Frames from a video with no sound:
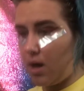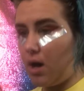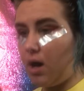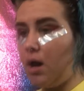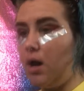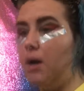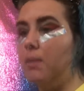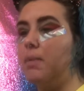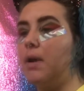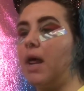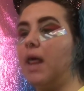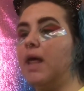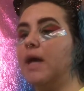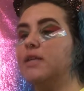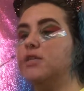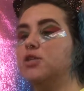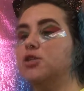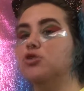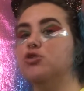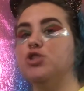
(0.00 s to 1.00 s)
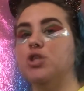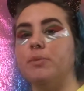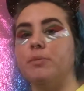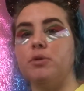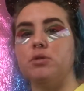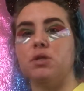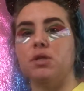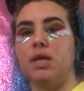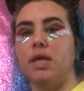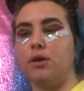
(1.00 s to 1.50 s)
but I like to do
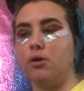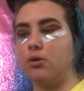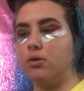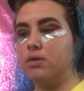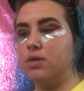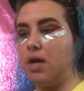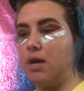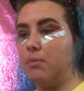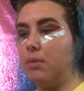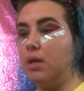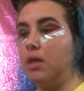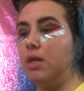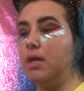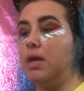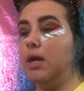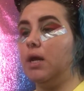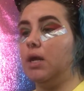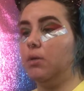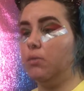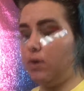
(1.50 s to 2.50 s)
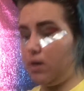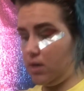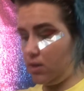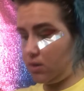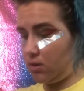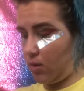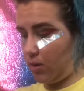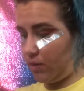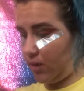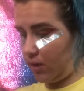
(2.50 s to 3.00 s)
shimmers on the inner side of my lid anyway,
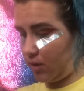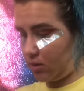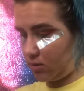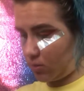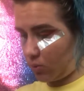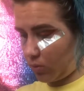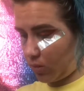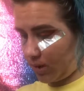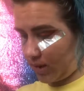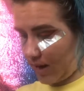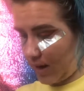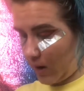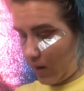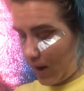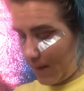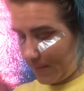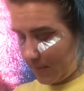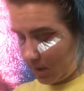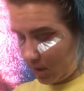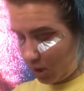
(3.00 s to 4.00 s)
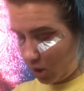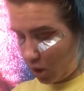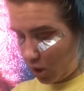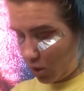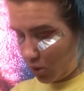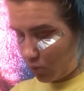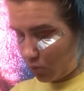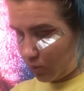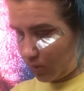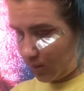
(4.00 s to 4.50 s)
so I think this will work out. I'm going to go